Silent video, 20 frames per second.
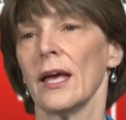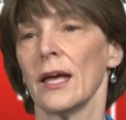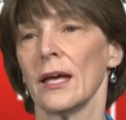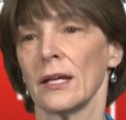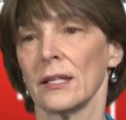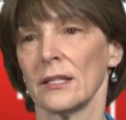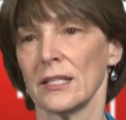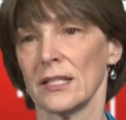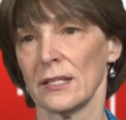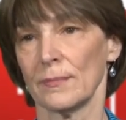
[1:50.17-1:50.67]

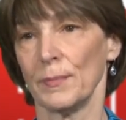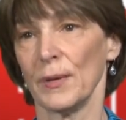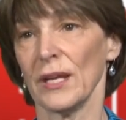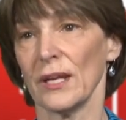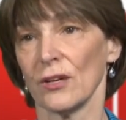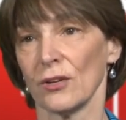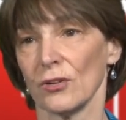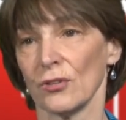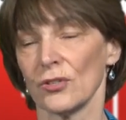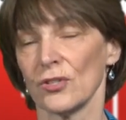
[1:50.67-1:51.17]
and
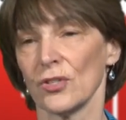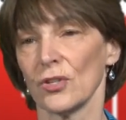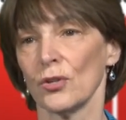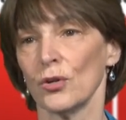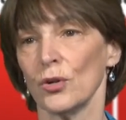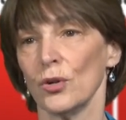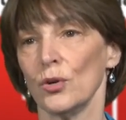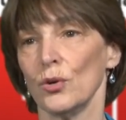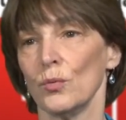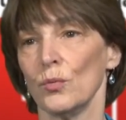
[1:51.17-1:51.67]
speakers
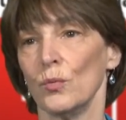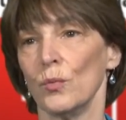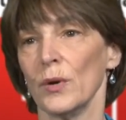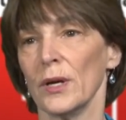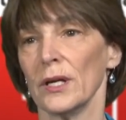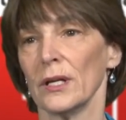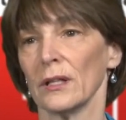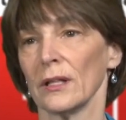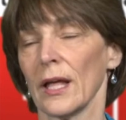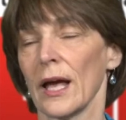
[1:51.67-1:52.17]
who
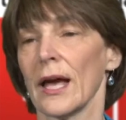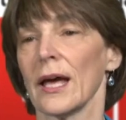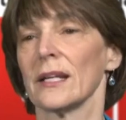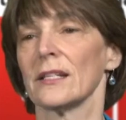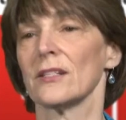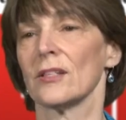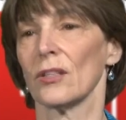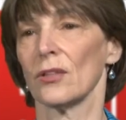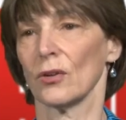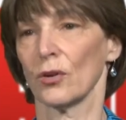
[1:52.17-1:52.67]
will
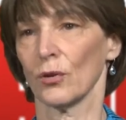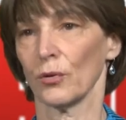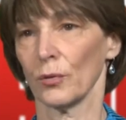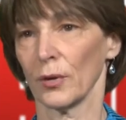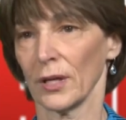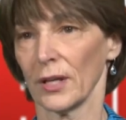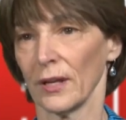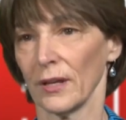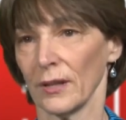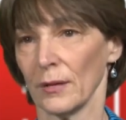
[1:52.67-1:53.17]
add to the
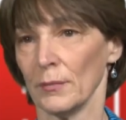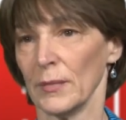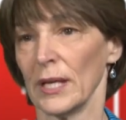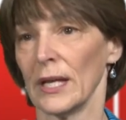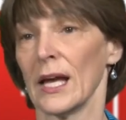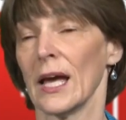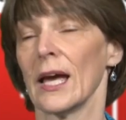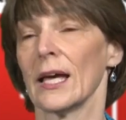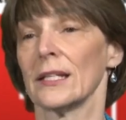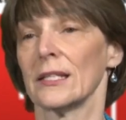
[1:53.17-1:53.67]
curriculum
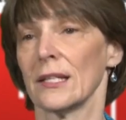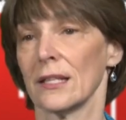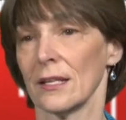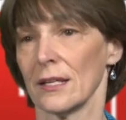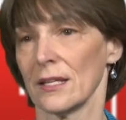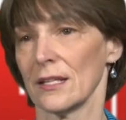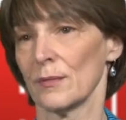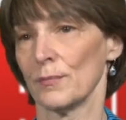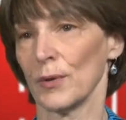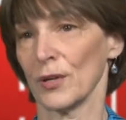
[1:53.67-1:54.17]
and add to the
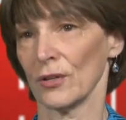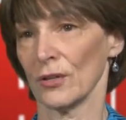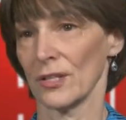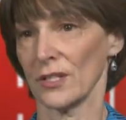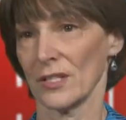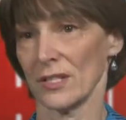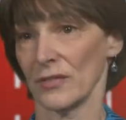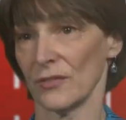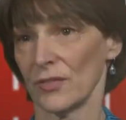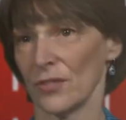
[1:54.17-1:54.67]
experience of